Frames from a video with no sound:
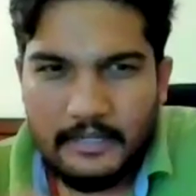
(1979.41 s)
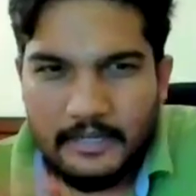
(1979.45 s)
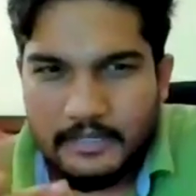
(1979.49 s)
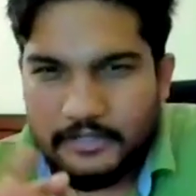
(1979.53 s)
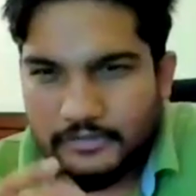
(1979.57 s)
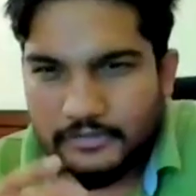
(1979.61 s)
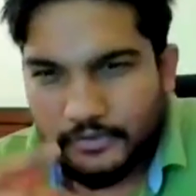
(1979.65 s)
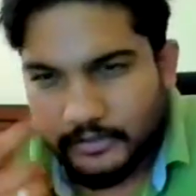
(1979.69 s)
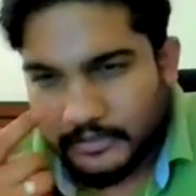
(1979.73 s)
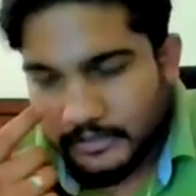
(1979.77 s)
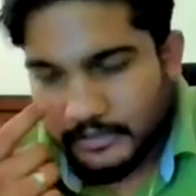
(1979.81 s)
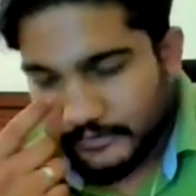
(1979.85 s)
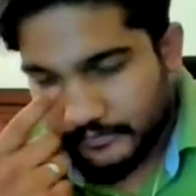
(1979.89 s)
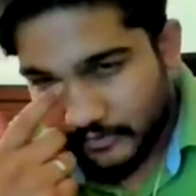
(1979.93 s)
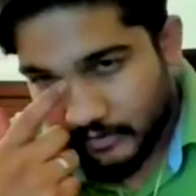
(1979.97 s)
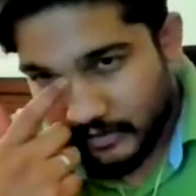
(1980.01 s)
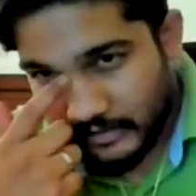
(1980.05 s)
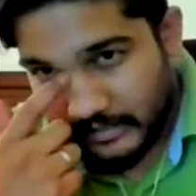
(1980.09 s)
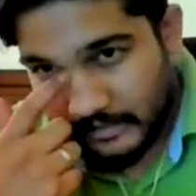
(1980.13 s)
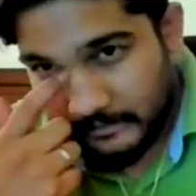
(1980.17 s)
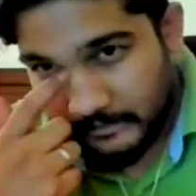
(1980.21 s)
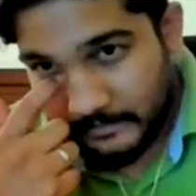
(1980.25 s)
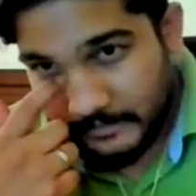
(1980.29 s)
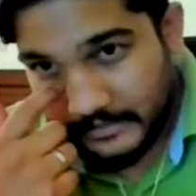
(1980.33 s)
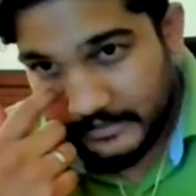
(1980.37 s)
It's only
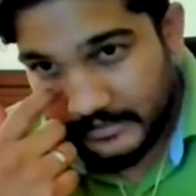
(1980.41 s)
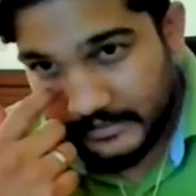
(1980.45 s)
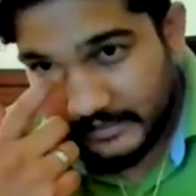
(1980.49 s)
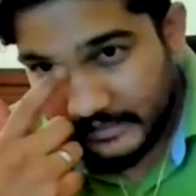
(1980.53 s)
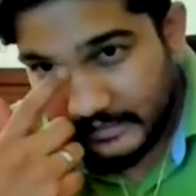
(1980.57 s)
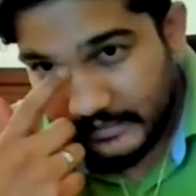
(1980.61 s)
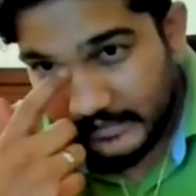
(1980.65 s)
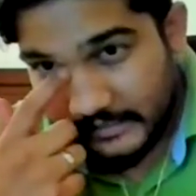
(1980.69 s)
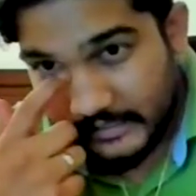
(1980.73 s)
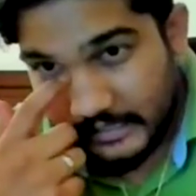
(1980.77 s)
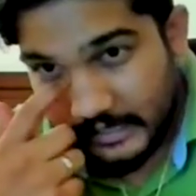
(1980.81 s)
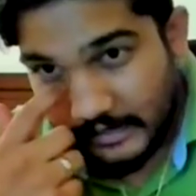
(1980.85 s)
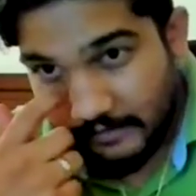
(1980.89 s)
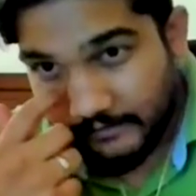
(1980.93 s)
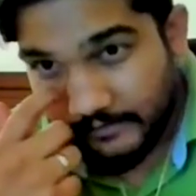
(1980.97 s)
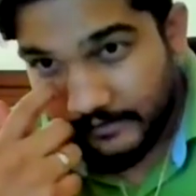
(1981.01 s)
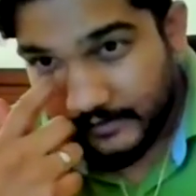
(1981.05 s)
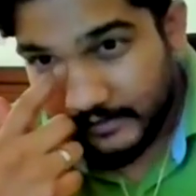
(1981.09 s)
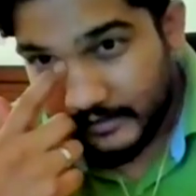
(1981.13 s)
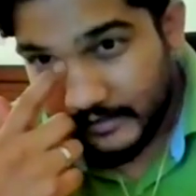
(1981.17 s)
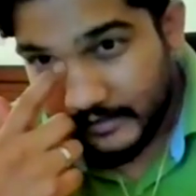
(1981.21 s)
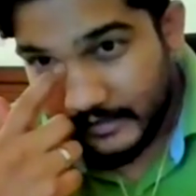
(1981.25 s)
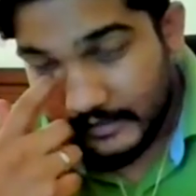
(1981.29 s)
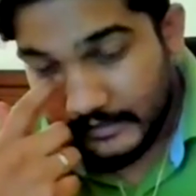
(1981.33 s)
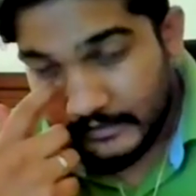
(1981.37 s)
40% is left
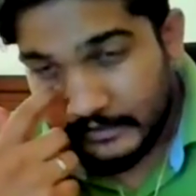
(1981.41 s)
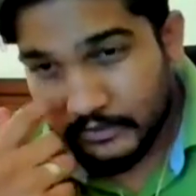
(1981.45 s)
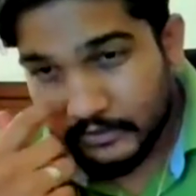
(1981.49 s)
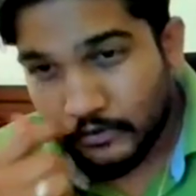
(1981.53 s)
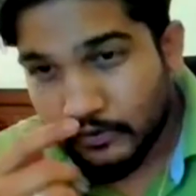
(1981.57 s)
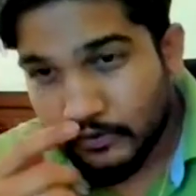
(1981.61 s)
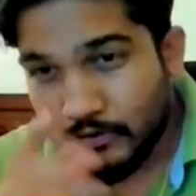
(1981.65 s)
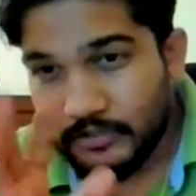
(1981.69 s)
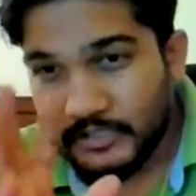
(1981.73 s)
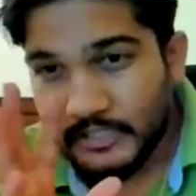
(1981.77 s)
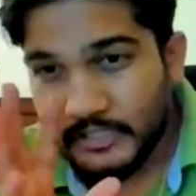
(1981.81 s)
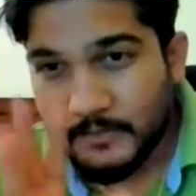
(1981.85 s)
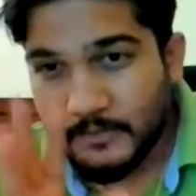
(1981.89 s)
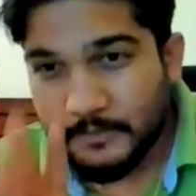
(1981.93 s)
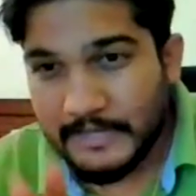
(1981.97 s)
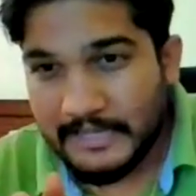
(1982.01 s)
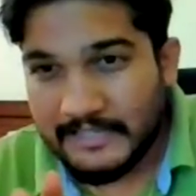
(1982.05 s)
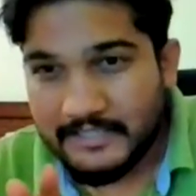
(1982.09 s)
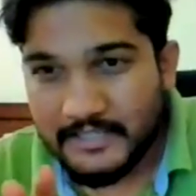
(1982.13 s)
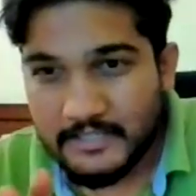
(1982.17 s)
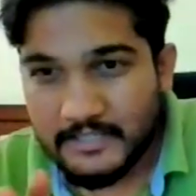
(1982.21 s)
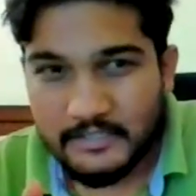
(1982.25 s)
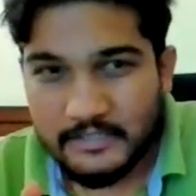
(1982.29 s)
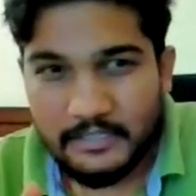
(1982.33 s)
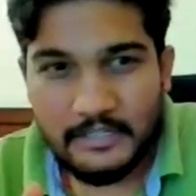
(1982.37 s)
there. The courses
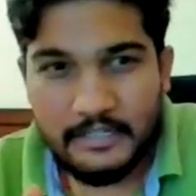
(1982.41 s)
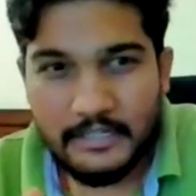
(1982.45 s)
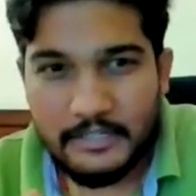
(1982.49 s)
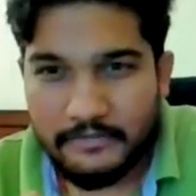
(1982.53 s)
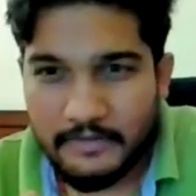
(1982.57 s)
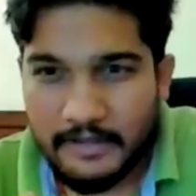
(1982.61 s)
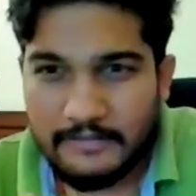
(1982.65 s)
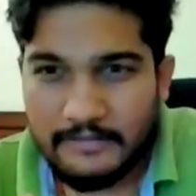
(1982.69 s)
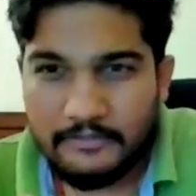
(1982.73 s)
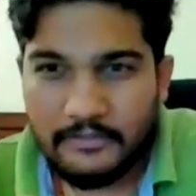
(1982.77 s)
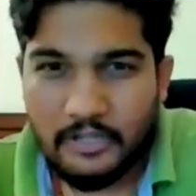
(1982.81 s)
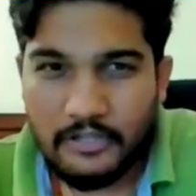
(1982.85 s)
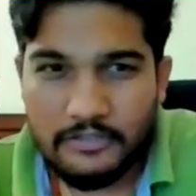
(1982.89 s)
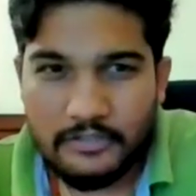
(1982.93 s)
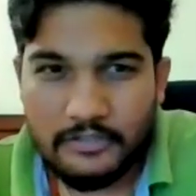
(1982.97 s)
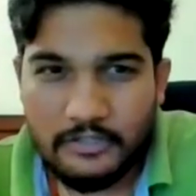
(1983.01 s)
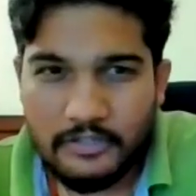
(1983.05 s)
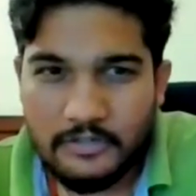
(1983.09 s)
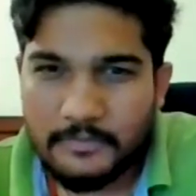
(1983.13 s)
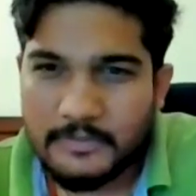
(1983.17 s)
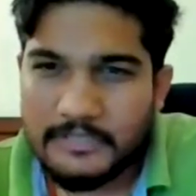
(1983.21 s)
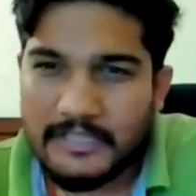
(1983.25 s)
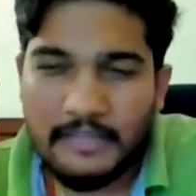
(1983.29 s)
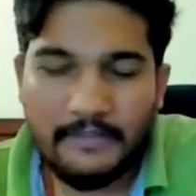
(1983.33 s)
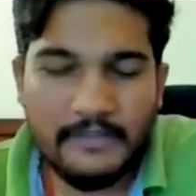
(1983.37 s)
price is 35,000
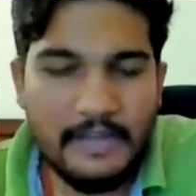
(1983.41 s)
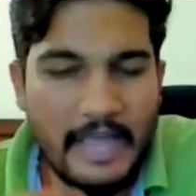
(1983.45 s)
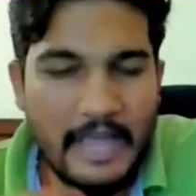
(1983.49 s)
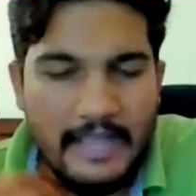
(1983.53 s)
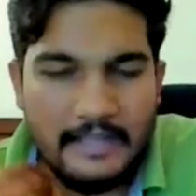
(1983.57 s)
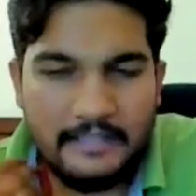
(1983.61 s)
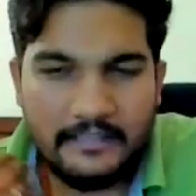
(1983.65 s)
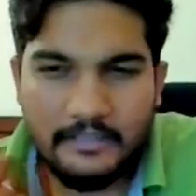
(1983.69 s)
rupees. I will